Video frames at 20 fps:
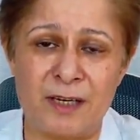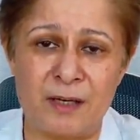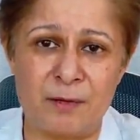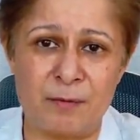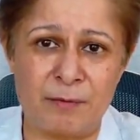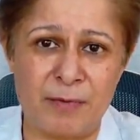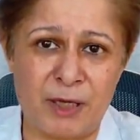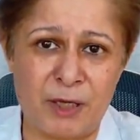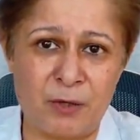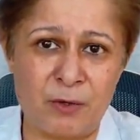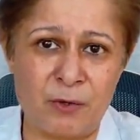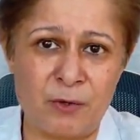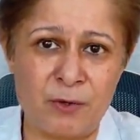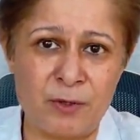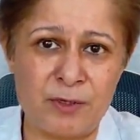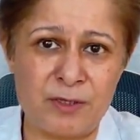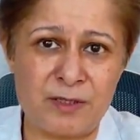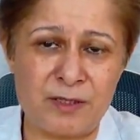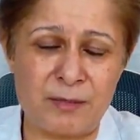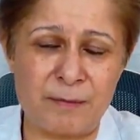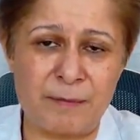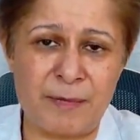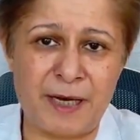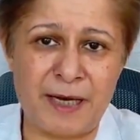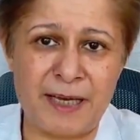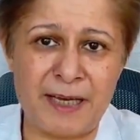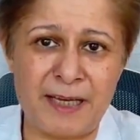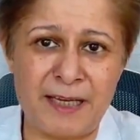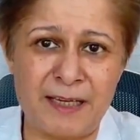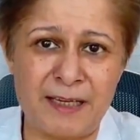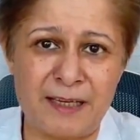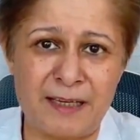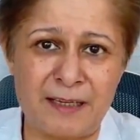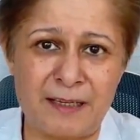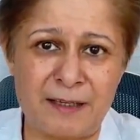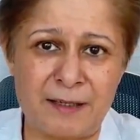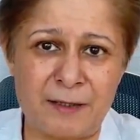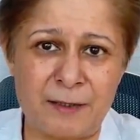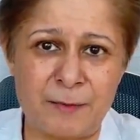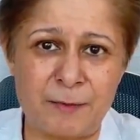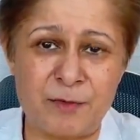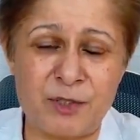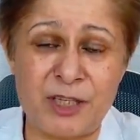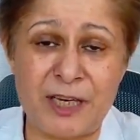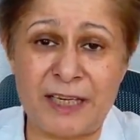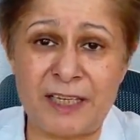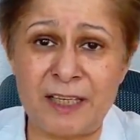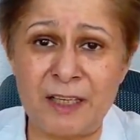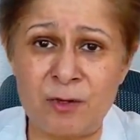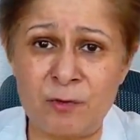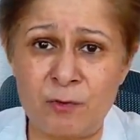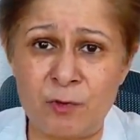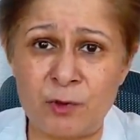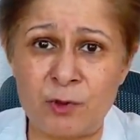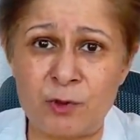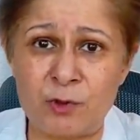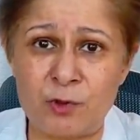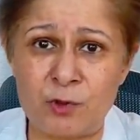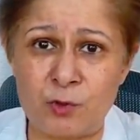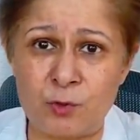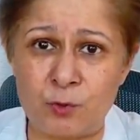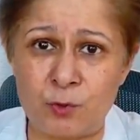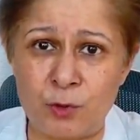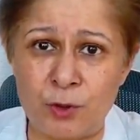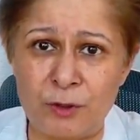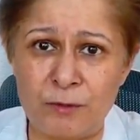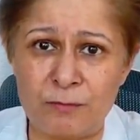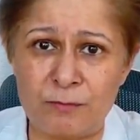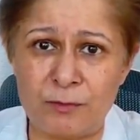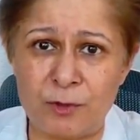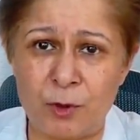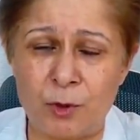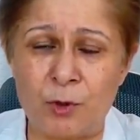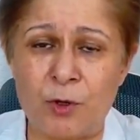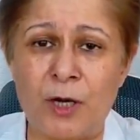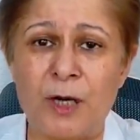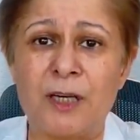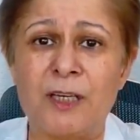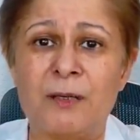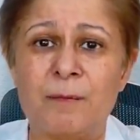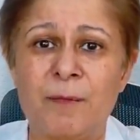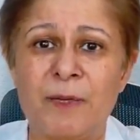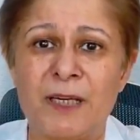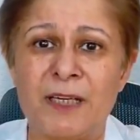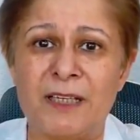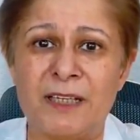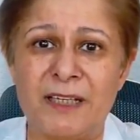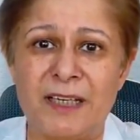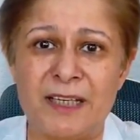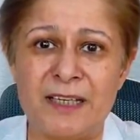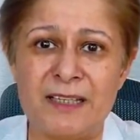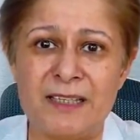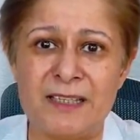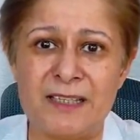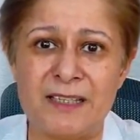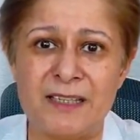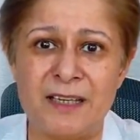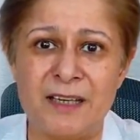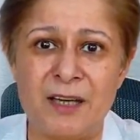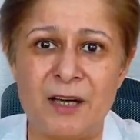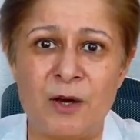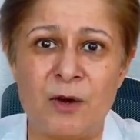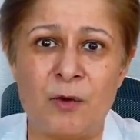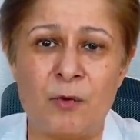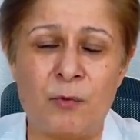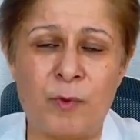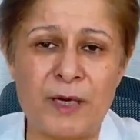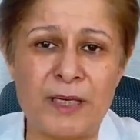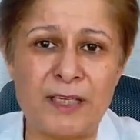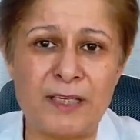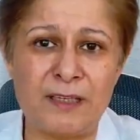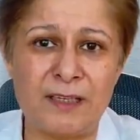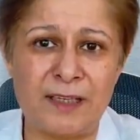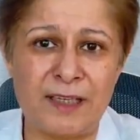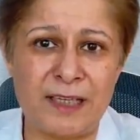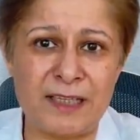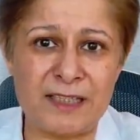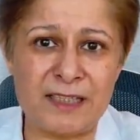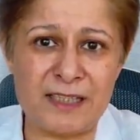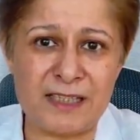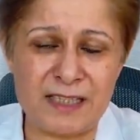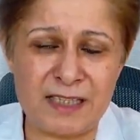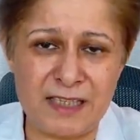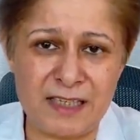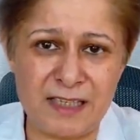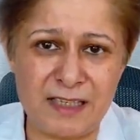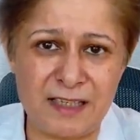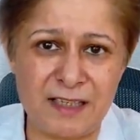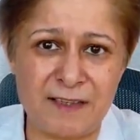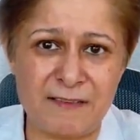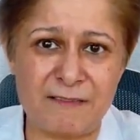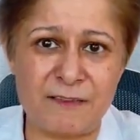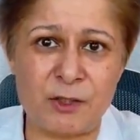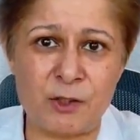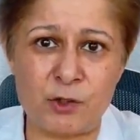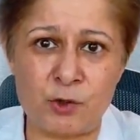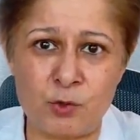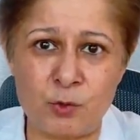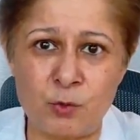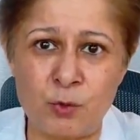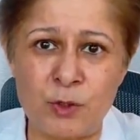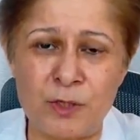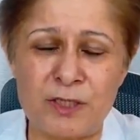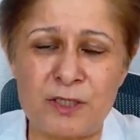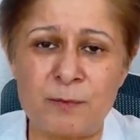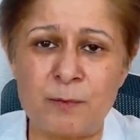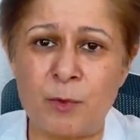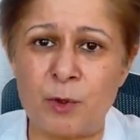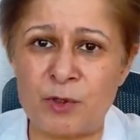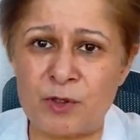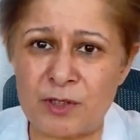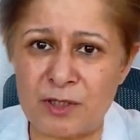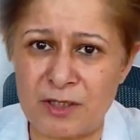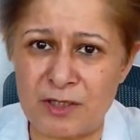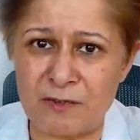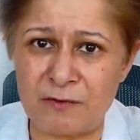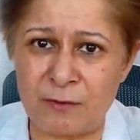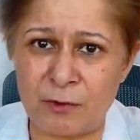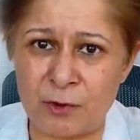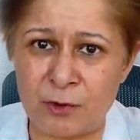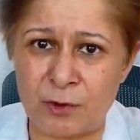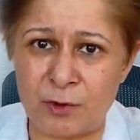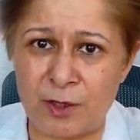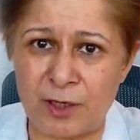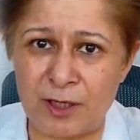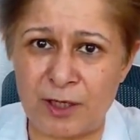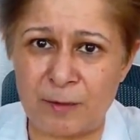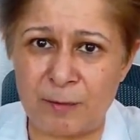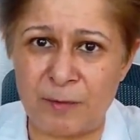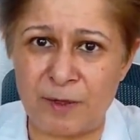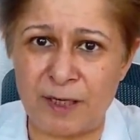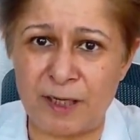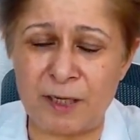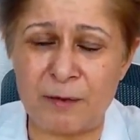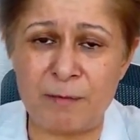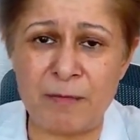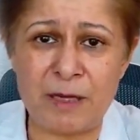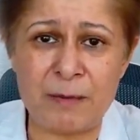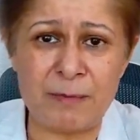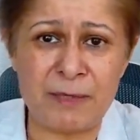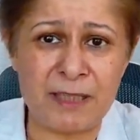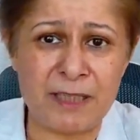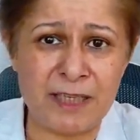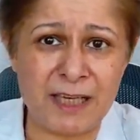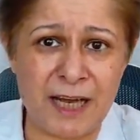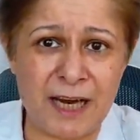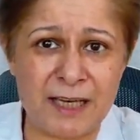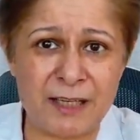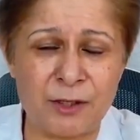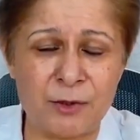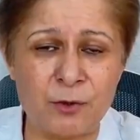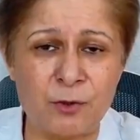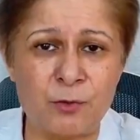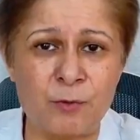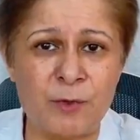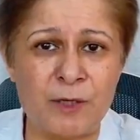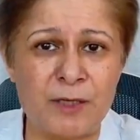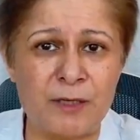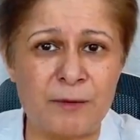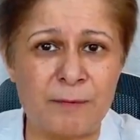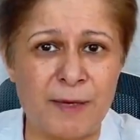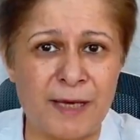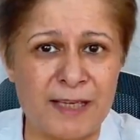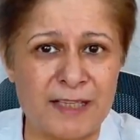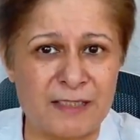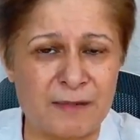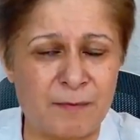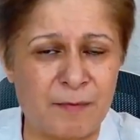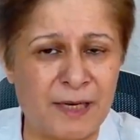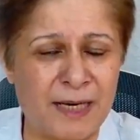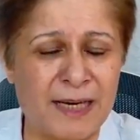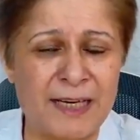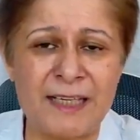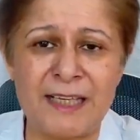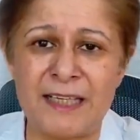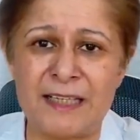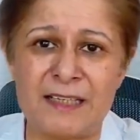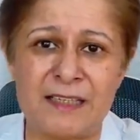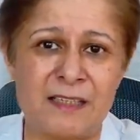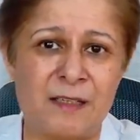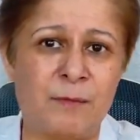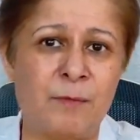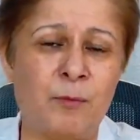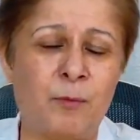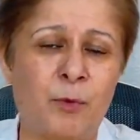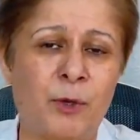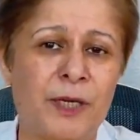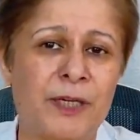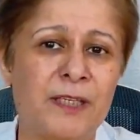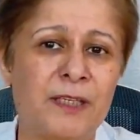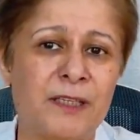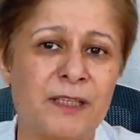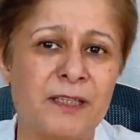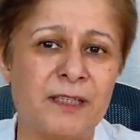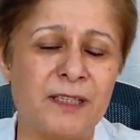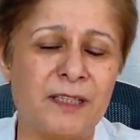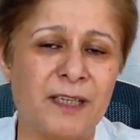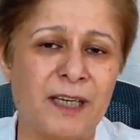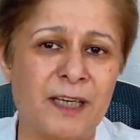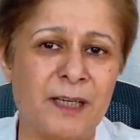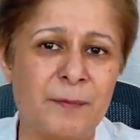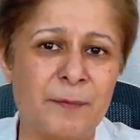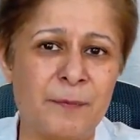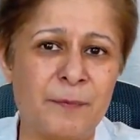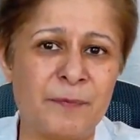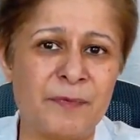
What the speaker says: because by checking for the stool, occult blood test, one can see if the stool is positive for occult blood, maybe the adenoma has bled at some point in time,